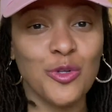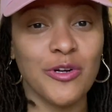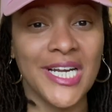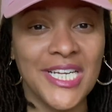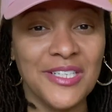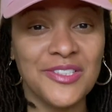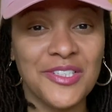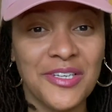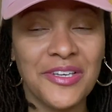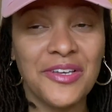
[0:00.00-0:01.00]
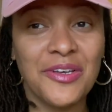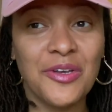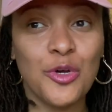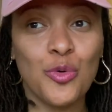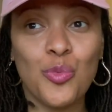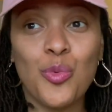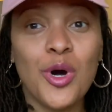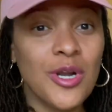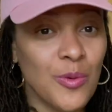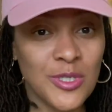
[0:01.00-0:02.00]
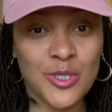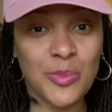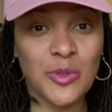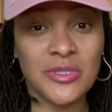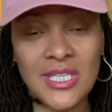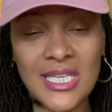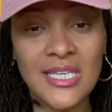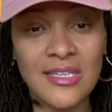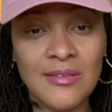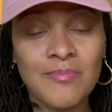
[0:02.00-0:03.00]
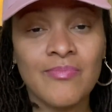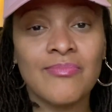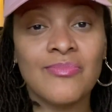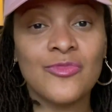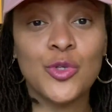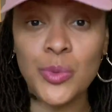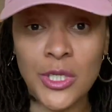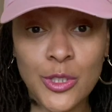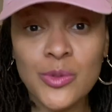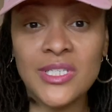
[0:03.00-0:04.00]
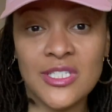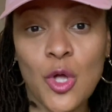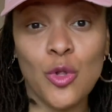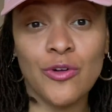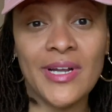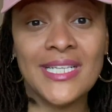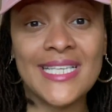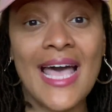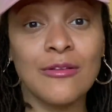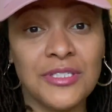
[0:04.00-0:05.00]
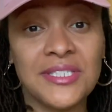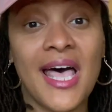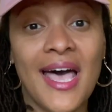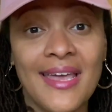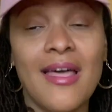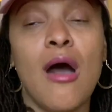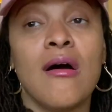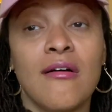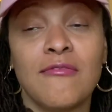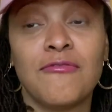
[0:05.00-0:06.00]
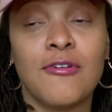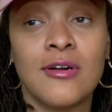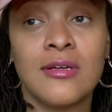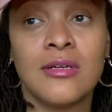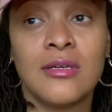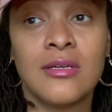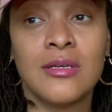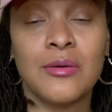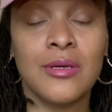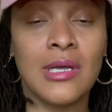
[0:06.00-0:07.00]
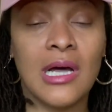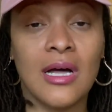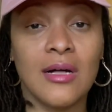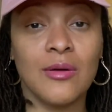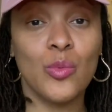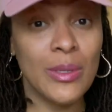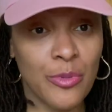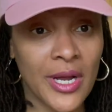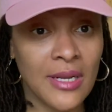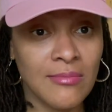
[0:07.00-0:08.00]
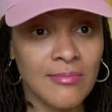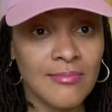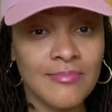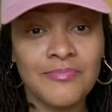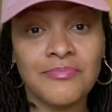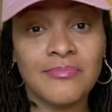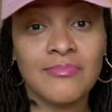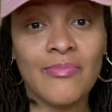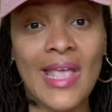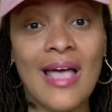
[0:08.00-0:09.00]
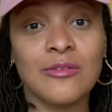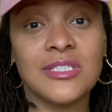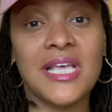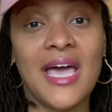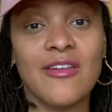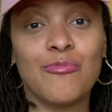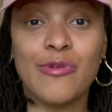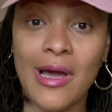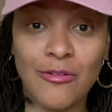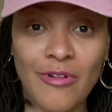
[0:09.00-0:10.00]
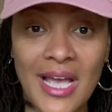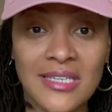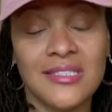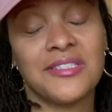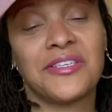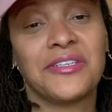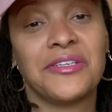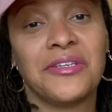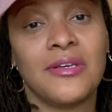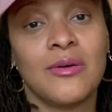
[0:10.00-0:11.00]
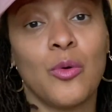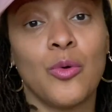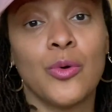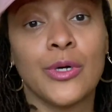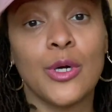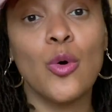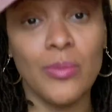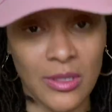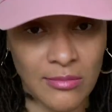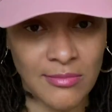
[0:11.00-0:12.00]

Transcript: grains? What are we supposed to eat? to include these whole grains outside of uh, wheat bread, outside of brown rice, or oatmeal.